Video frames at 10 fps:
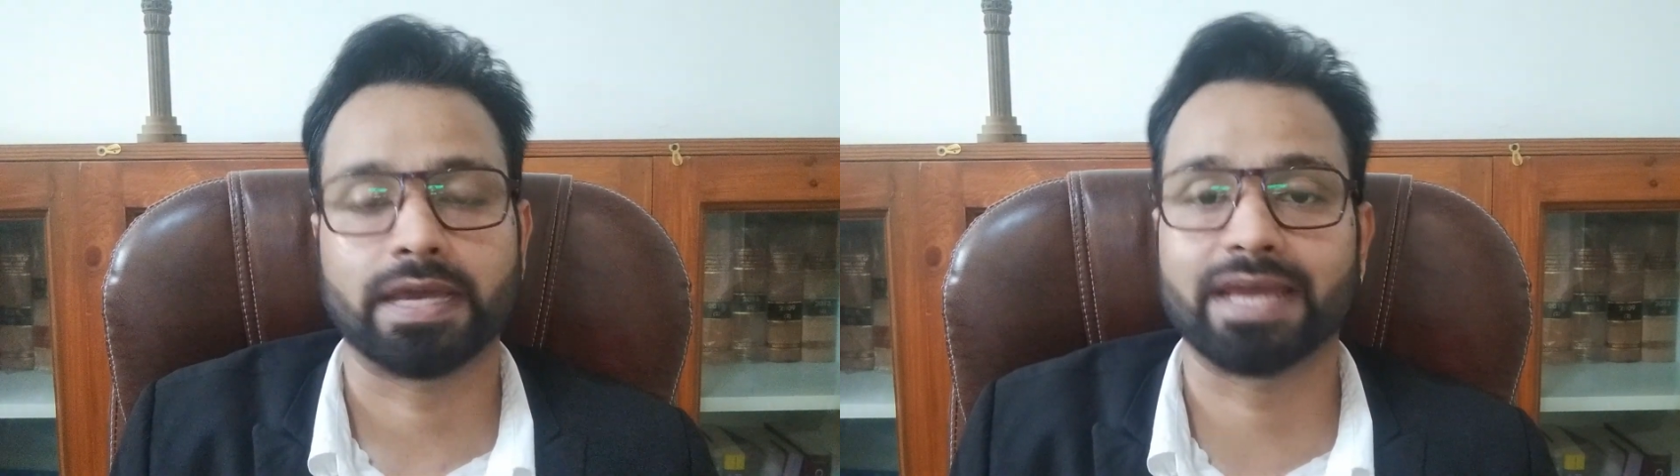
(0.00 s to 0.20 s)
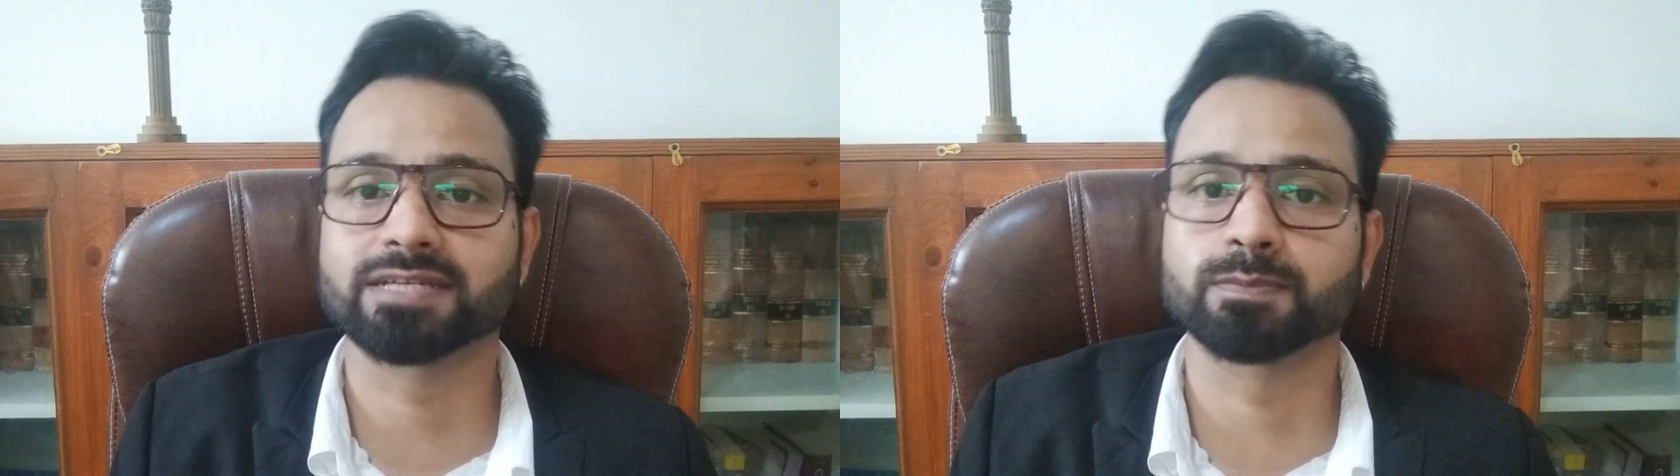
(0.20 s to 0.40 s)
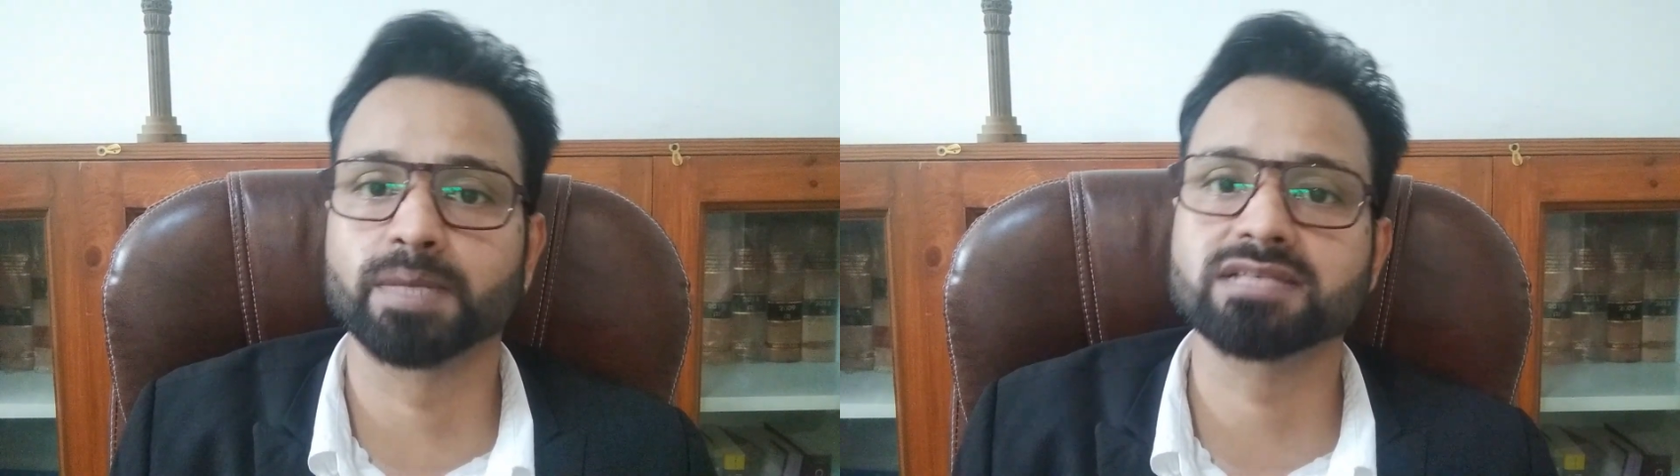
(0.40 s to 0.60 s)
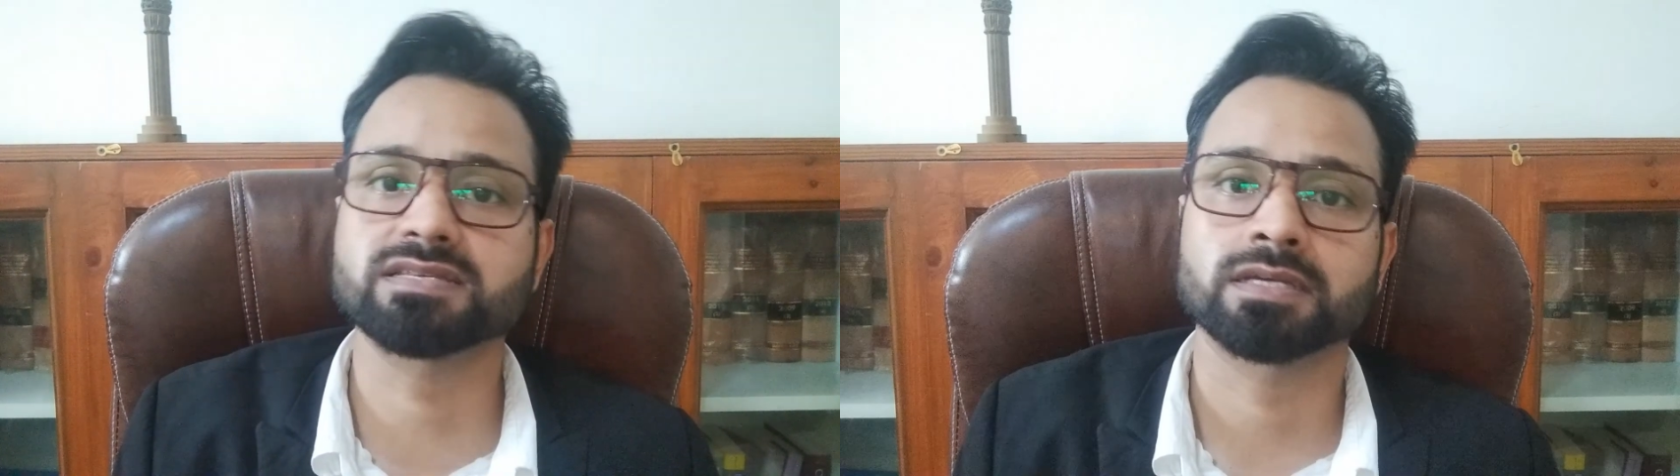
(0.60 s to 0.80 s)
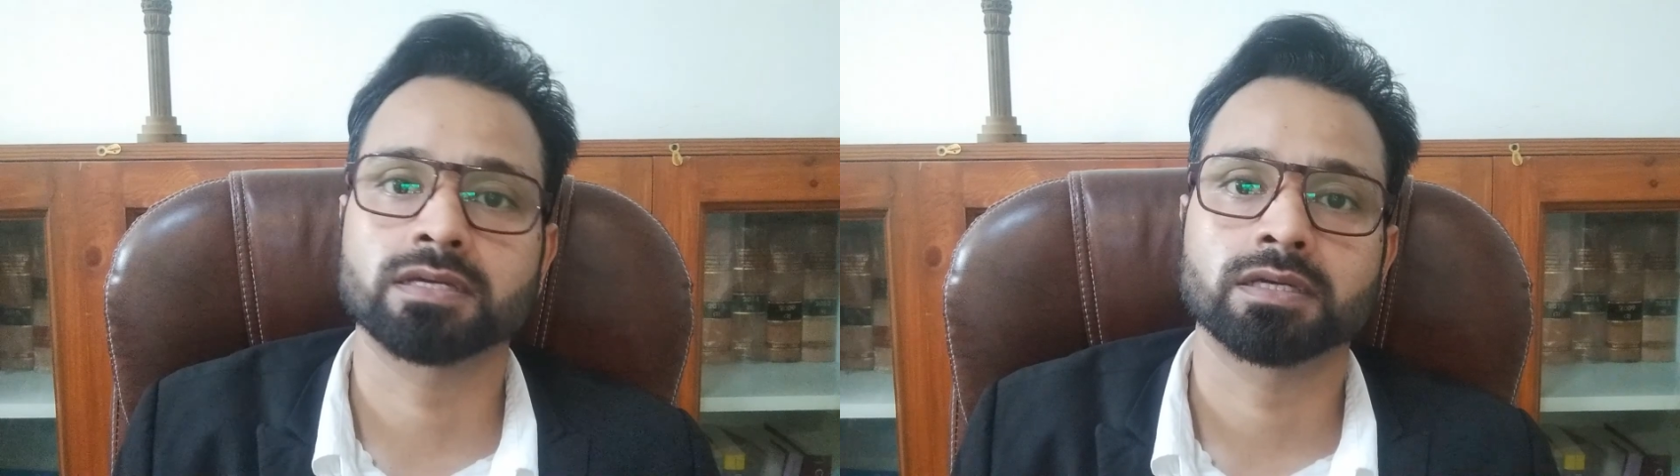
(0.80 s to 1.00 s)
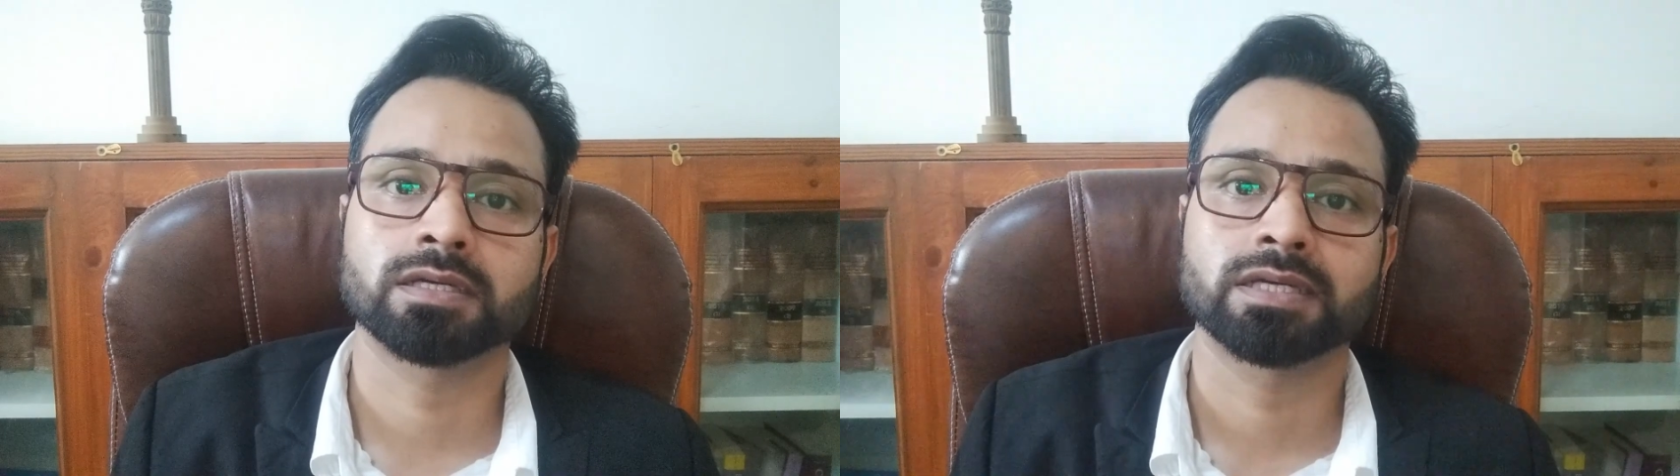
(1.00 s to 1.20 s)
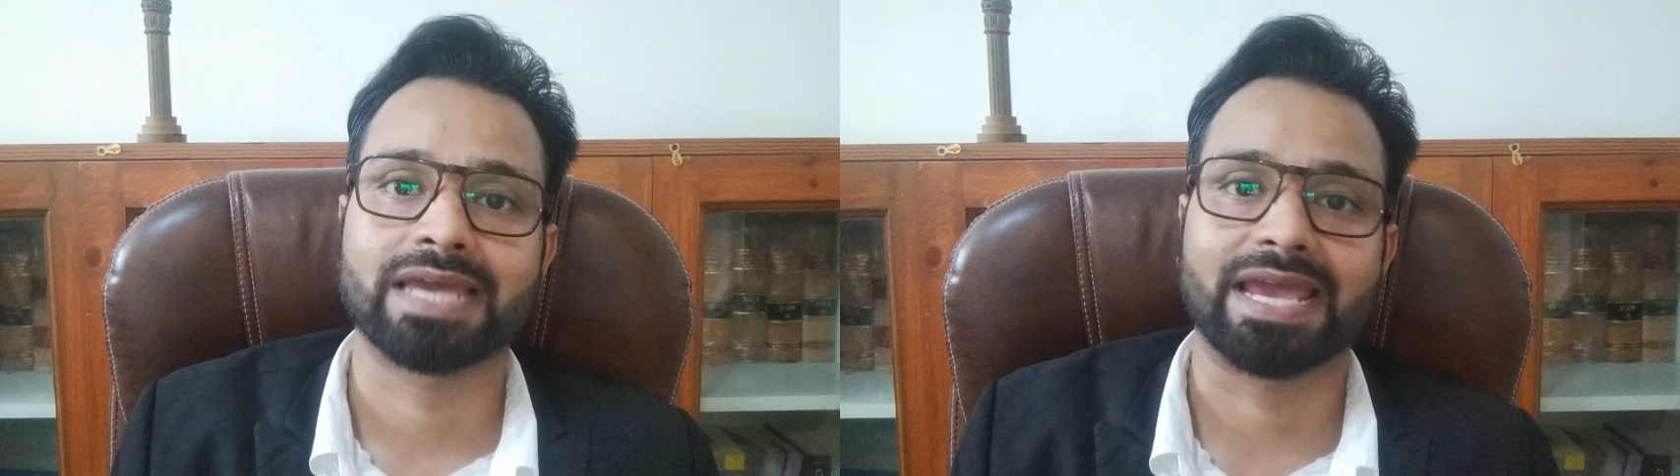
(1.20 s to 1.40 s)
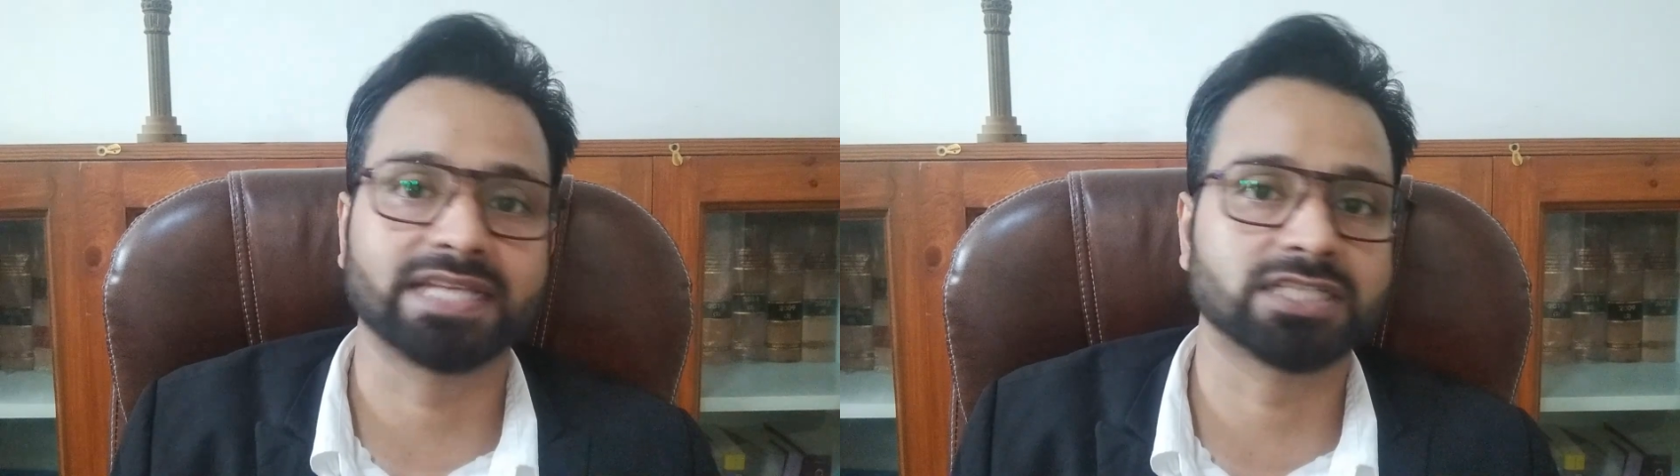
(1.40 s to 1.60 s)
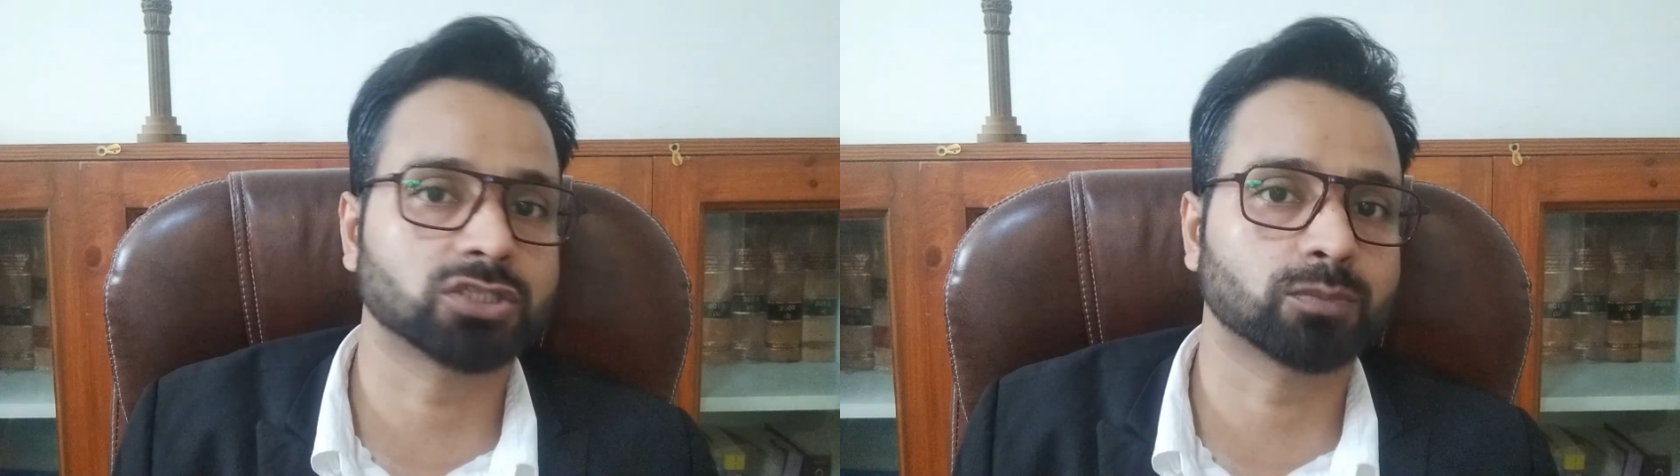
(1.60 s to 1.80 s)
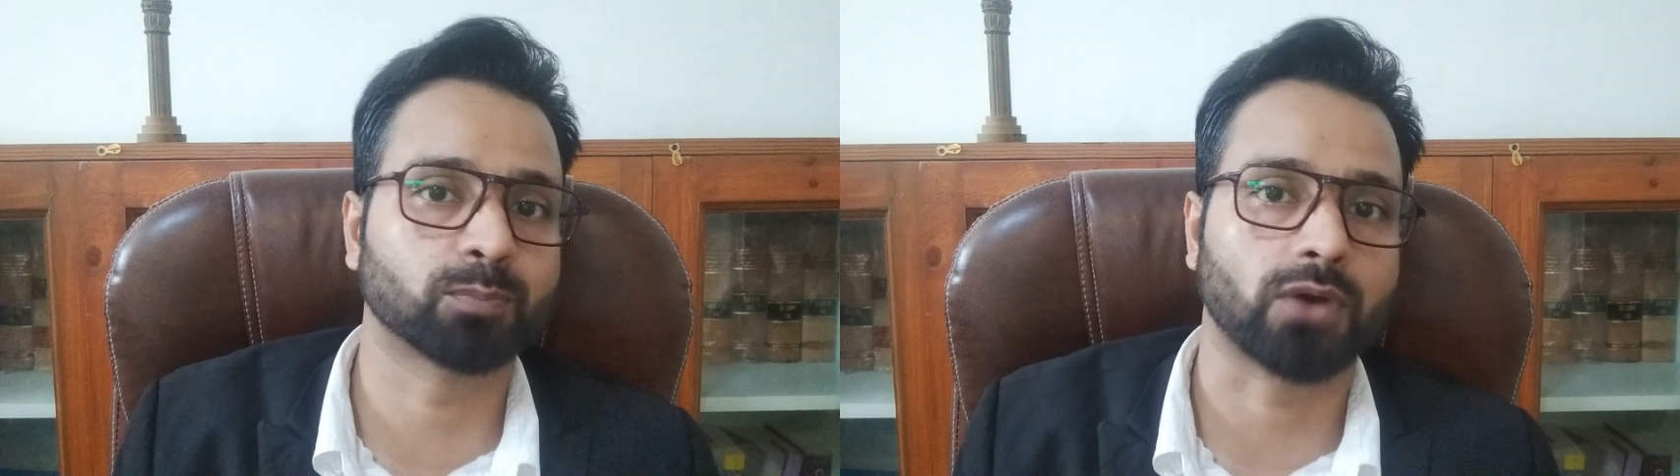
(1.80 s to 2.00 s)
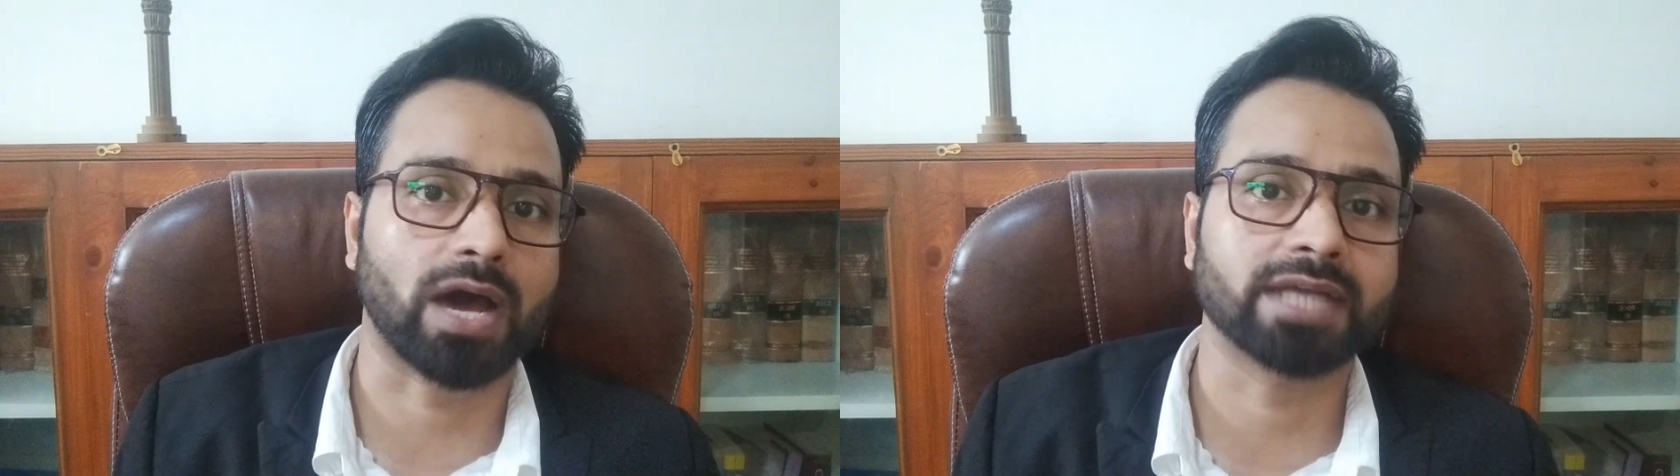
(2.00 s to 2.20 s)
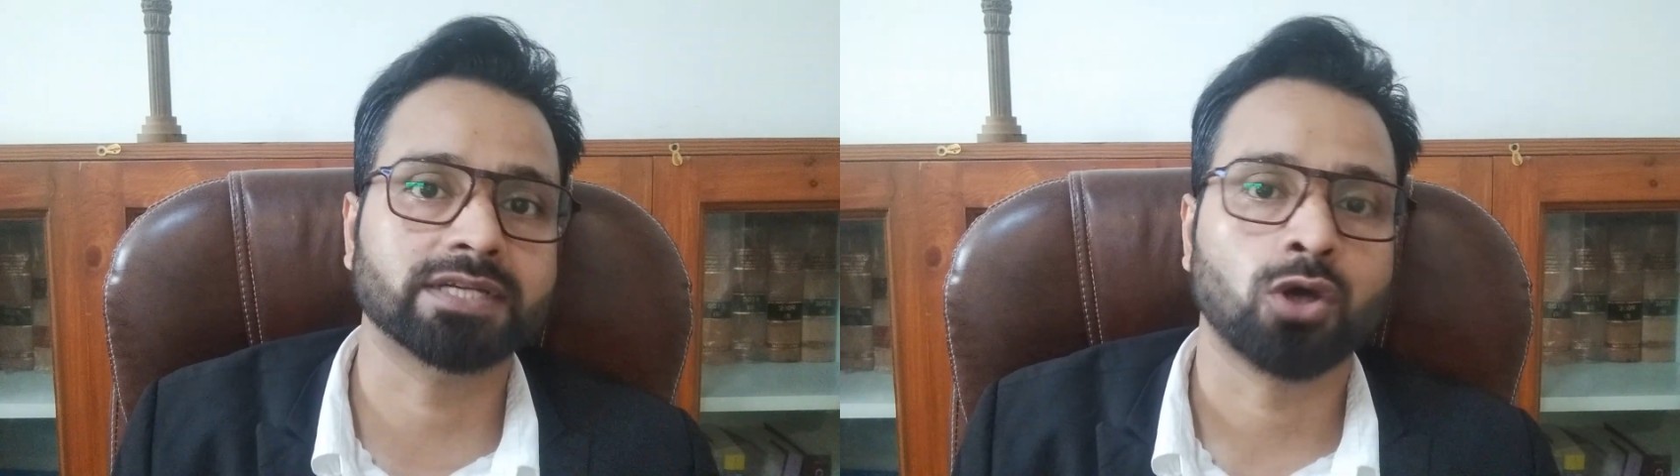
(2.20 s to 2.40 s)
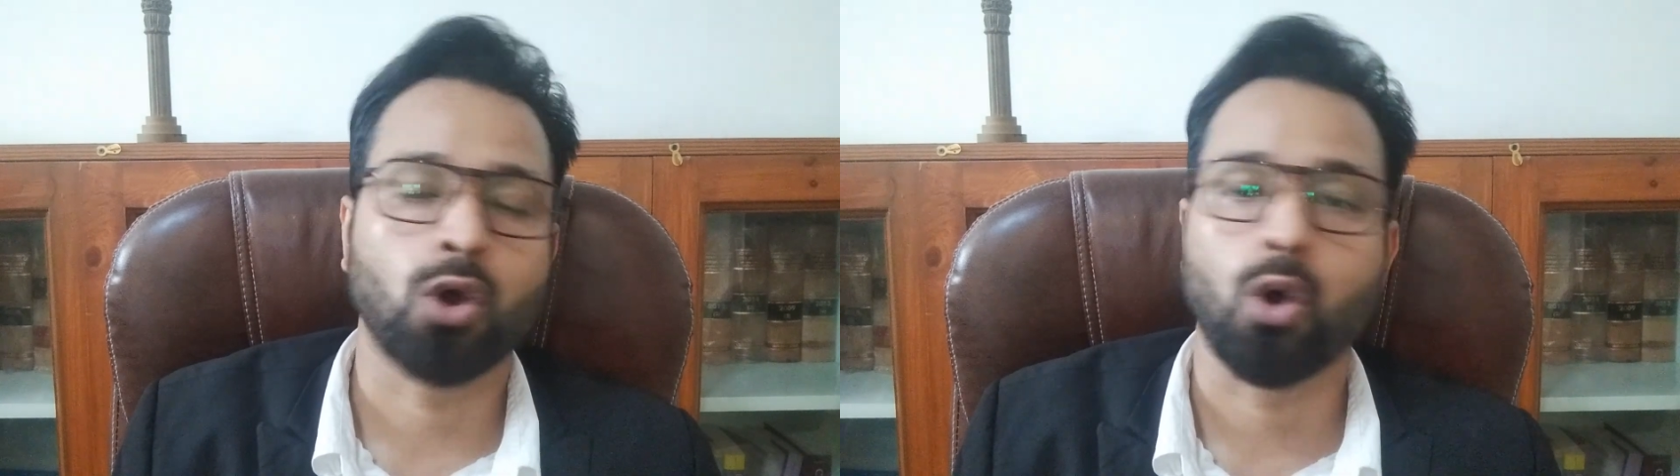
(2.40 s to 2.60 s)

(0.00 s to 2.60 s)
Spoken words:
It means either the bride